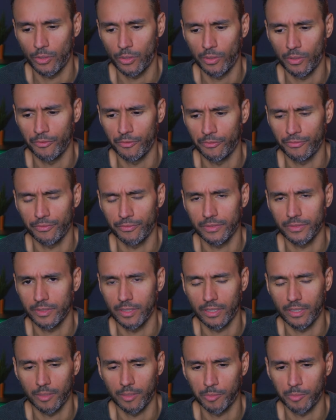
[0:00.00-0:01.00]
I don't know
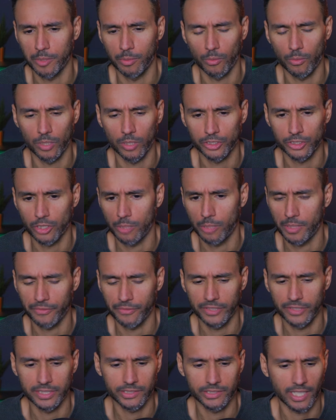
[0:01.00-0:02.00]
if people
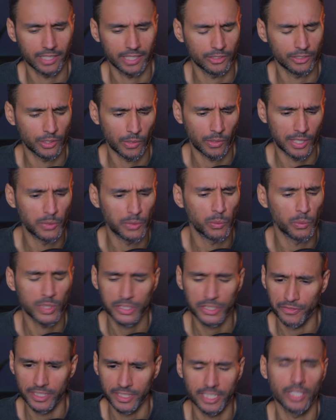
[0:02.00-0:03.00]
watch all my videos. I don't know
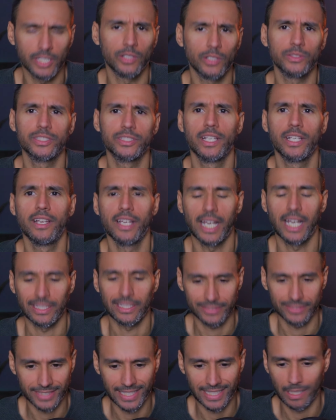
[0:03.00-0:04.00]
in which videos
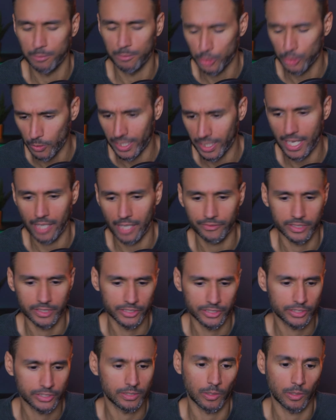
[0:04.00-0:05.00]
I've said it. I'm
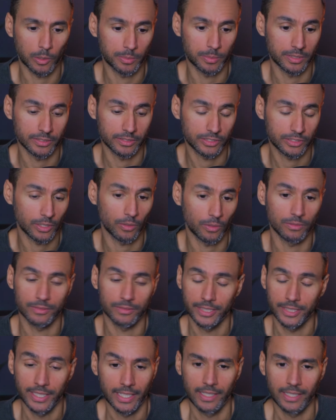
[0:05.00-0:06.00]
2.5 years sober,
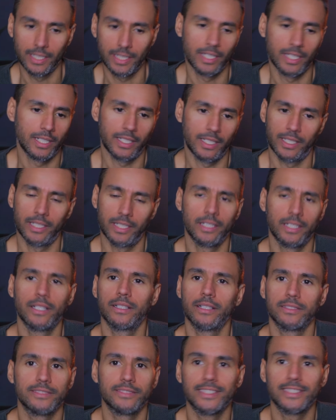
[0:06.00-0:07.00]
so
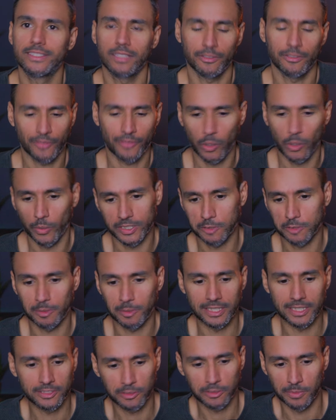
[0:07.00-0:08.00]
this stuff
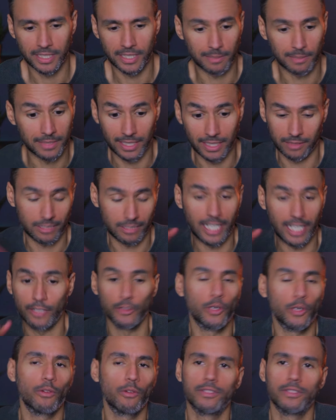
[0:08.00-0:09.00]
always speaks to me.
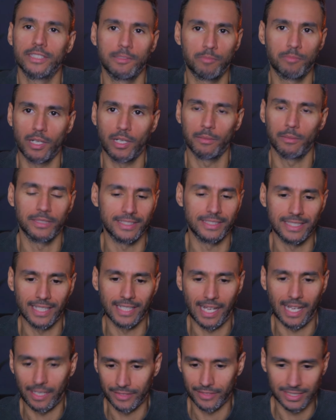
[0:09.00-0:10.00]
I don't know. He
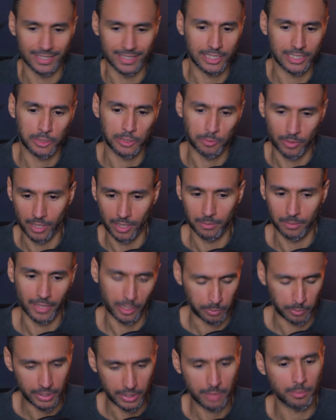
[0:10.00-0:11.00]
probably didn't have an addiction
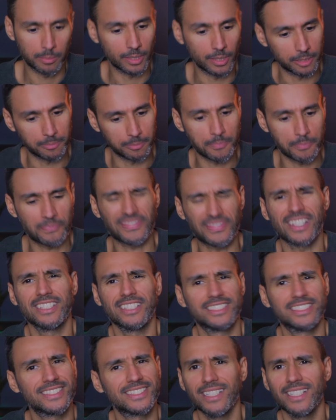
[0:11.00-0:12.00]
problem like me, but
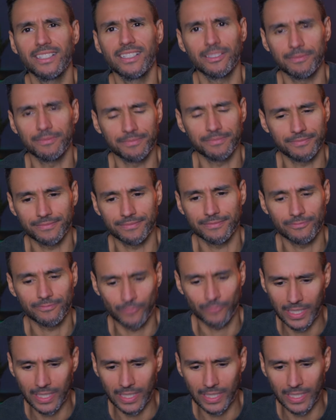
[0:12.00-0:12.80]
it still